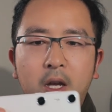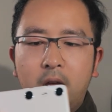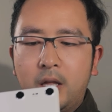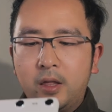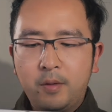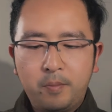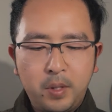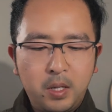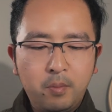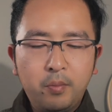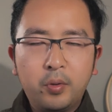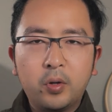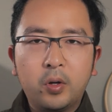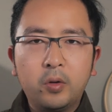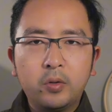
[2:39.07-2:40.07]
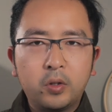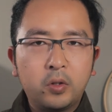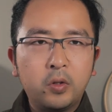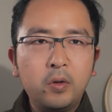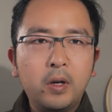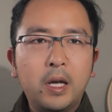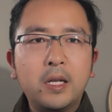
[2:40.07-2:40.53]
The Beam Pro, the
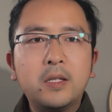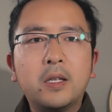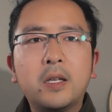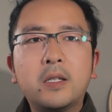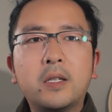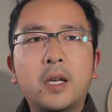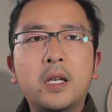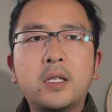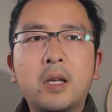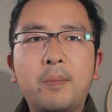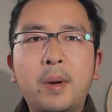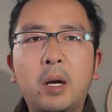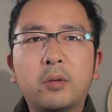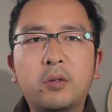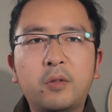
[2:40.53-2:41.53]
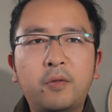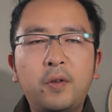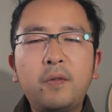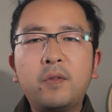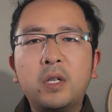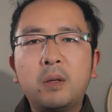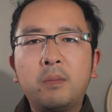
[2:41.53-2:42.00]
two lenses is about
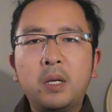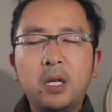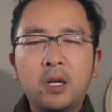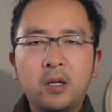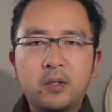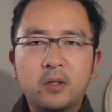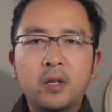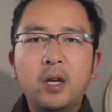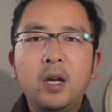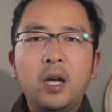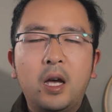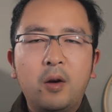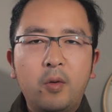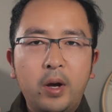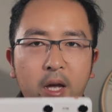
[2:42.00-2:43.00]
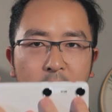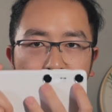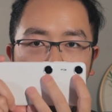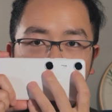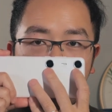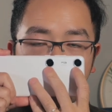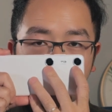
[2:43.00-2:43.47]
15 meters away,
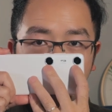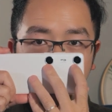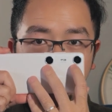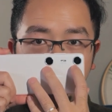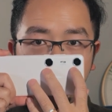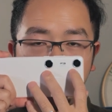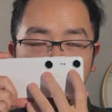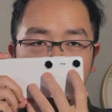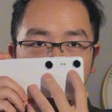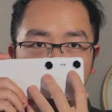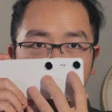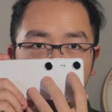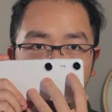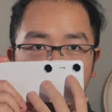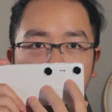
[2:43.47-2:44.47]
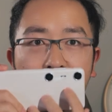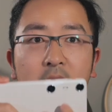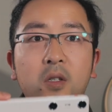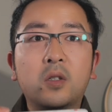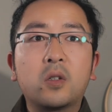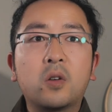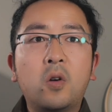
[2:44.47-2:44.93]
which you can see
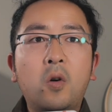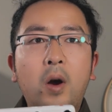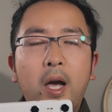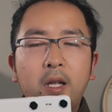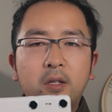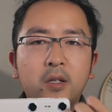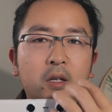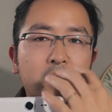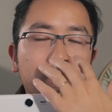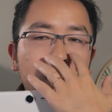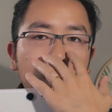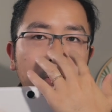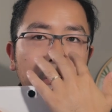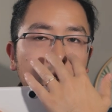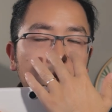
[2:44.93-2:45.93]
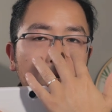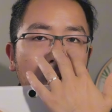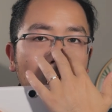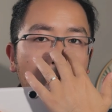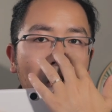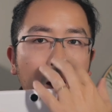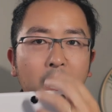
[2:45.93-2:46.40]
is quite similar to
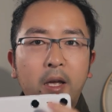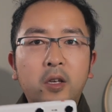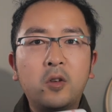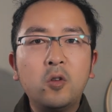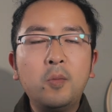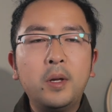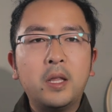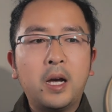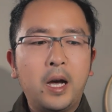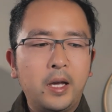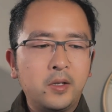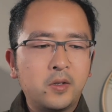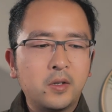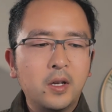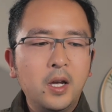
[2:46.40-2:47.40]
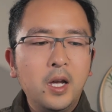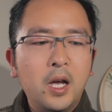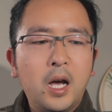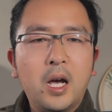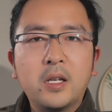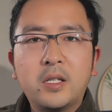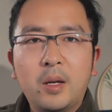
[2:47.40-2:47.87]
how I human eyes
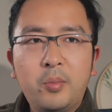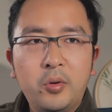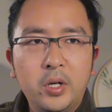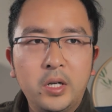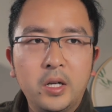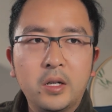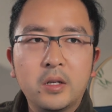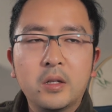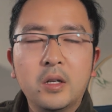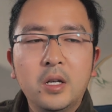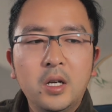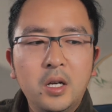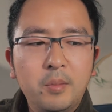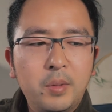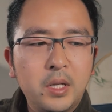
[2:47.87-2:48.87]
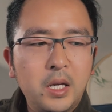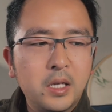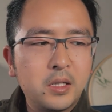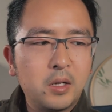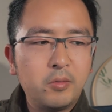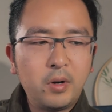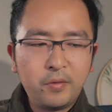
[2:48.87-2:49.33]
are separated. But as
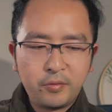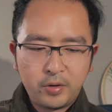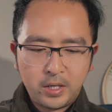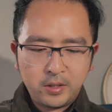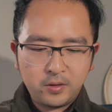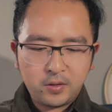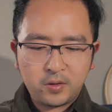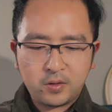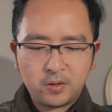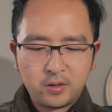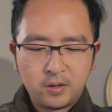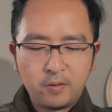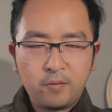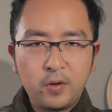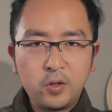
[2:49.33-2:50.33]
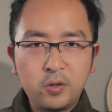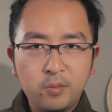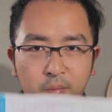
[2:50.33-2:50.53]
a reference, the Vision